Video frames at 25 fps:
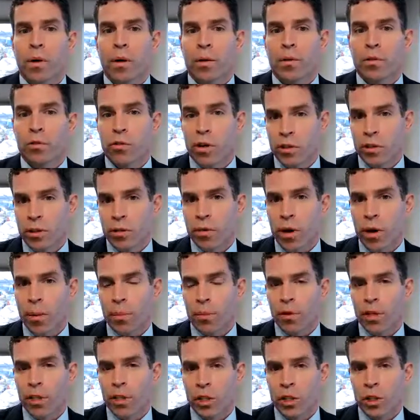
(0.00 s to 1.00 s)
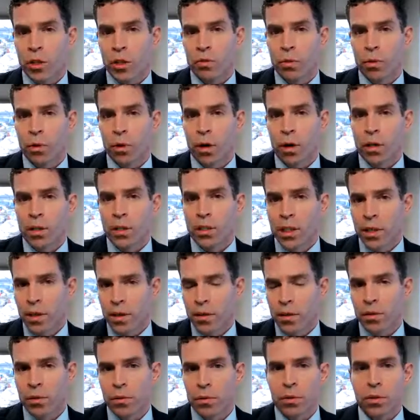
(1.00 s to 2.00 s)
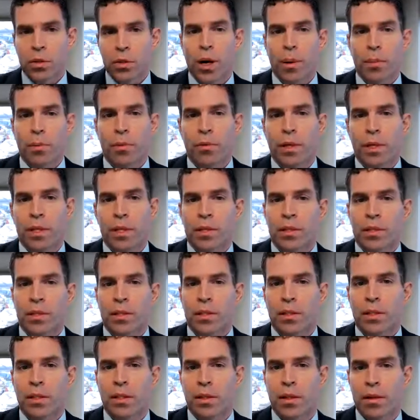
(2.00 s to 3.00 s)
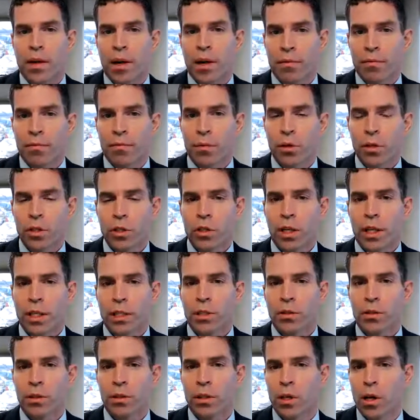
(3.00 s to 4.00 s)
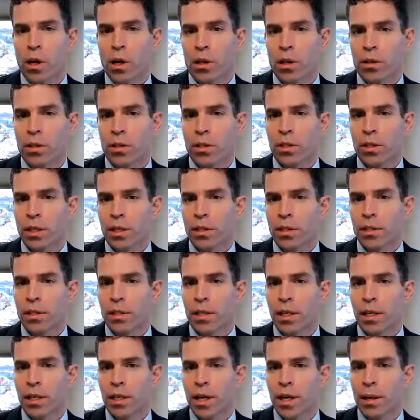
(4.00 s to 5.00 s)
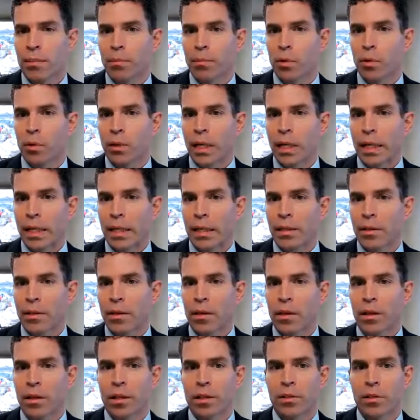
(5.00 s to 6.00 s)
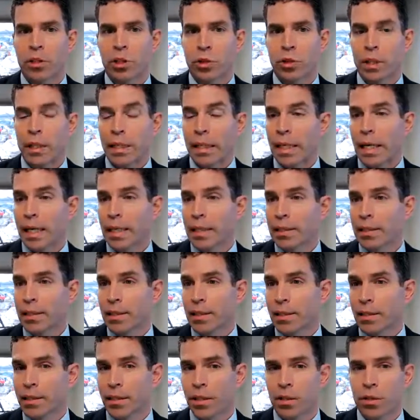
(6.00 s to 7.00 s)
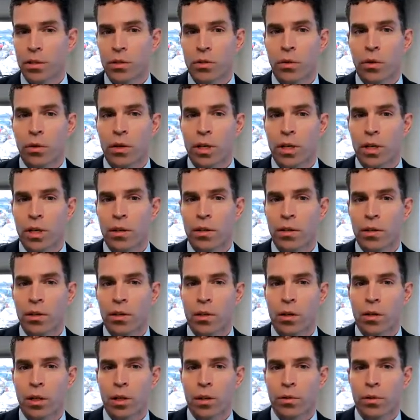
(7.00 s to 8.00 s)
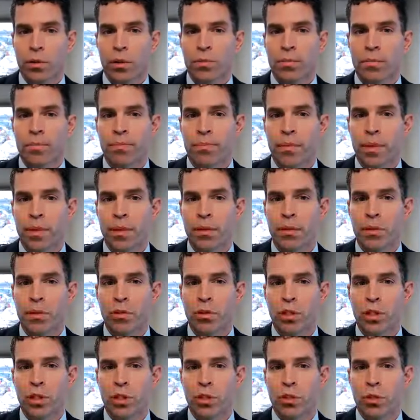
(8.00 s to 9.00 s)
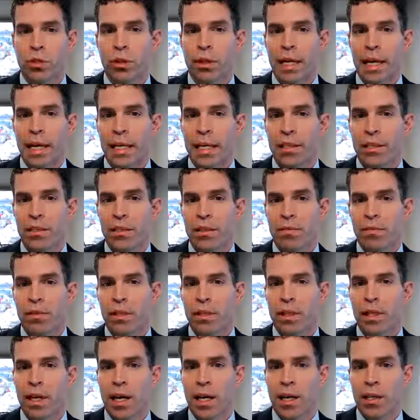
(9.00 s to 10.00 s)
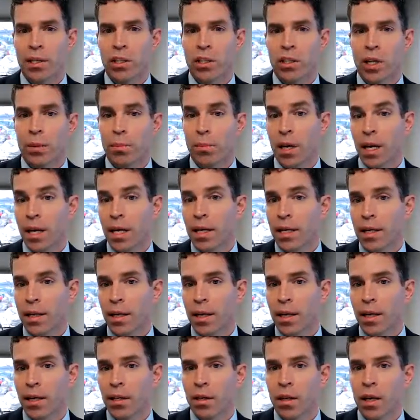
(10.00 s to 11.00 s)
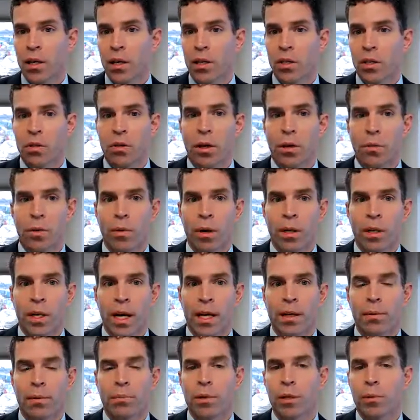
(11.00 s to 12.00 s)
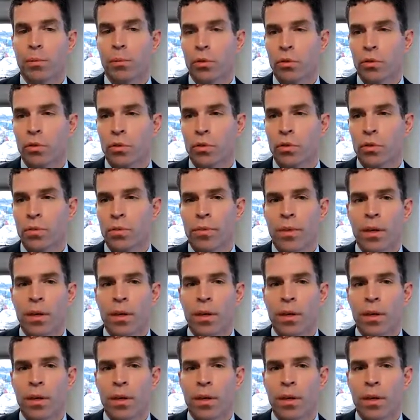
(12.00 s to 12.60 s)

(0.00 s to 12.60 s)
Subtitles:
Director of Operations for Ontario's operations. And I'd first like to acknowledge that I'm located on Treaty 18 territory here in Collingwood, traditional lands of the Anishinaabe and Huron-Wendat peoples.